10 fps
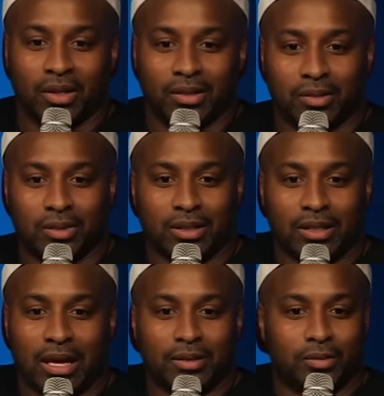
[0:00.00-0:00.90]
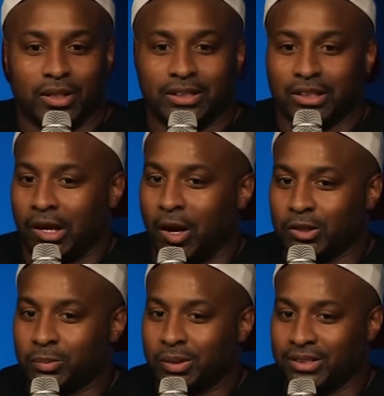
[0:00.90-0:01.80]
is it caused
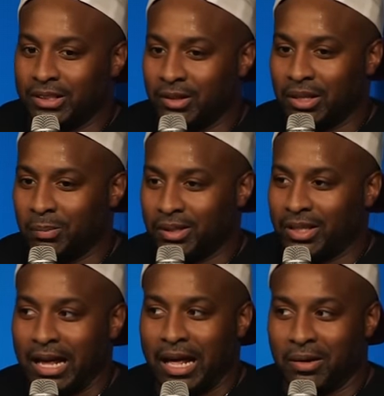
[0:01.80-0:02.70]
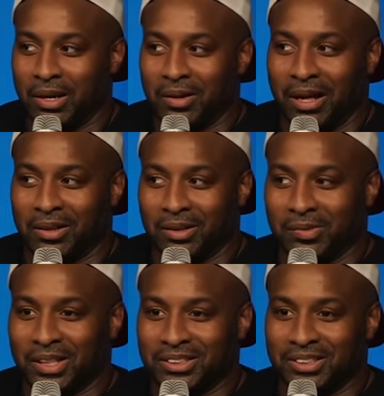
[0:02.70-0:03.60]
because they donate blood? I don't know. I don't know the
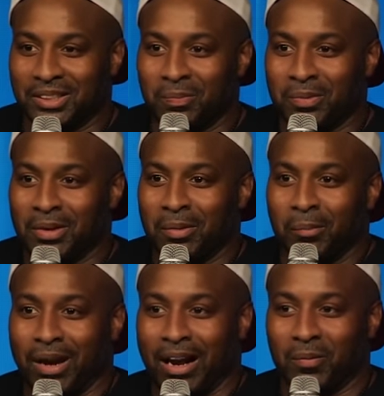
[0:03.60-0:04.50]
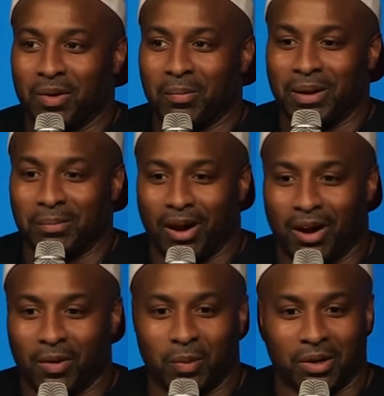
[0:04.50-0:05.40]
relationship, but I don't want to make my
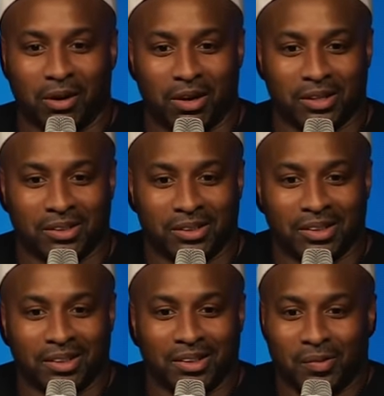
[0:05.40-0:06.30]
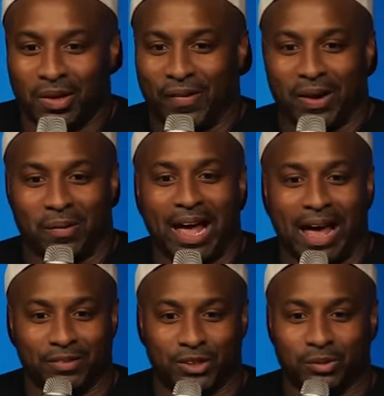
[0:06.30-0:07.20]
heart work harder if I don't have
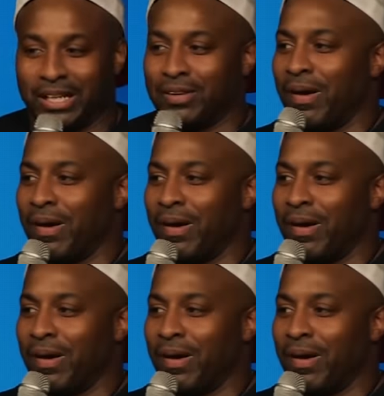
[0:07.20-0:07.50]
to. Like if I